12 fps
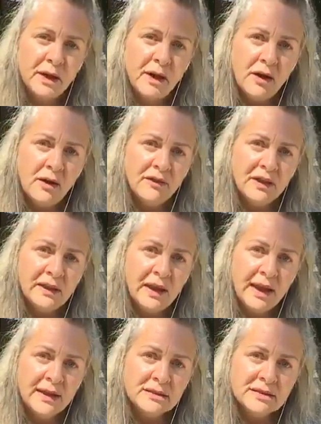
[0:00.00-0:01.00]
of the
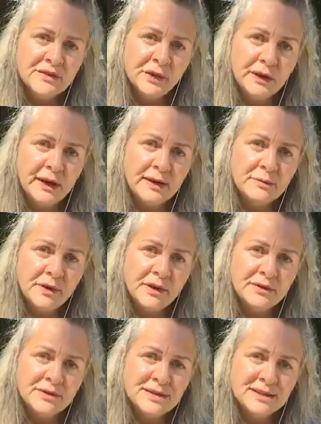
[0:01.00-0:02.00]
lions for lion
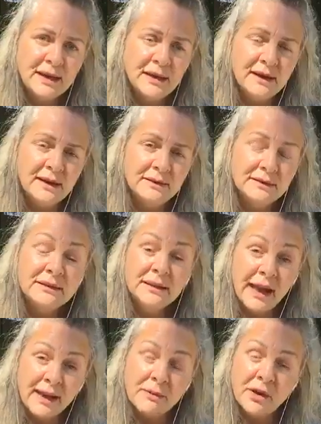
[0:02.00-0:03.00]
bones.
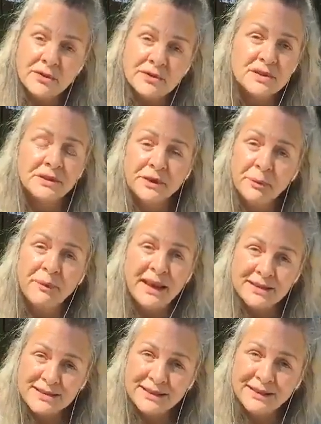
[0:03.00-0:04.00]
Lion bones are not
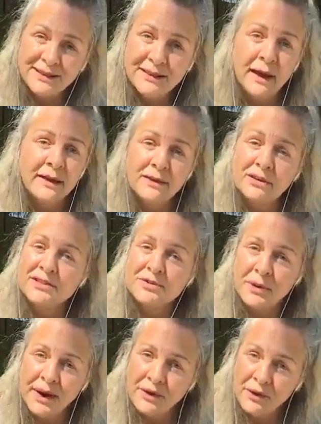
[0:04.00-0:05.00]
medicine, neither is
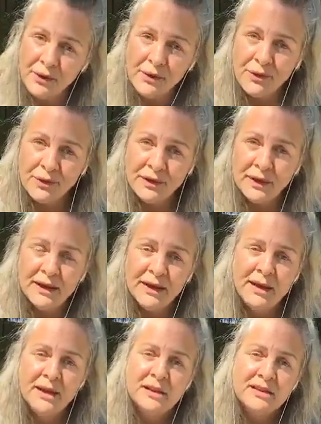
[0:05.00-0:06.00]
rhino horn.
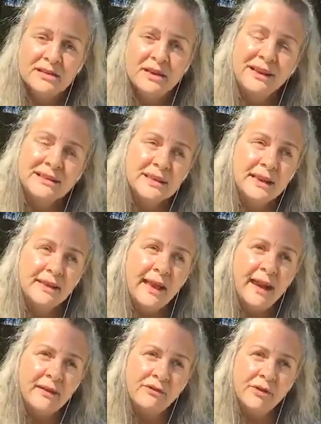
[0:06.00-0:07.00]
So let's get
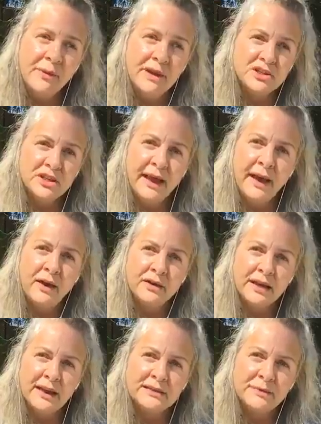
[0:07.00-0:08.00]
that information out
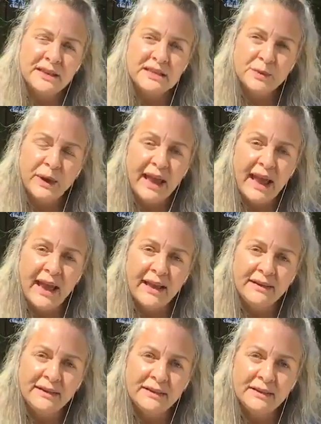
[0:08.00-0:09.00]
as best we
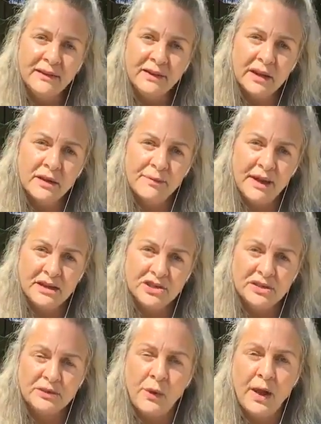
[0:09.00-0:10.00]
can in a loving,
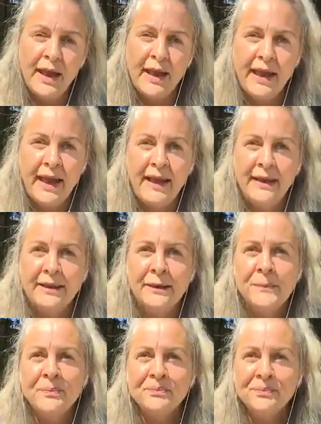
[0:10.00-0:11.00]
compassionate way. And
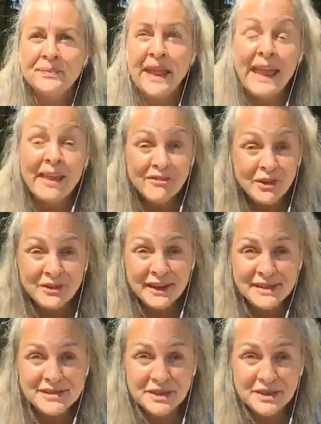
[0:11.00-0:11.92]
if you'd like to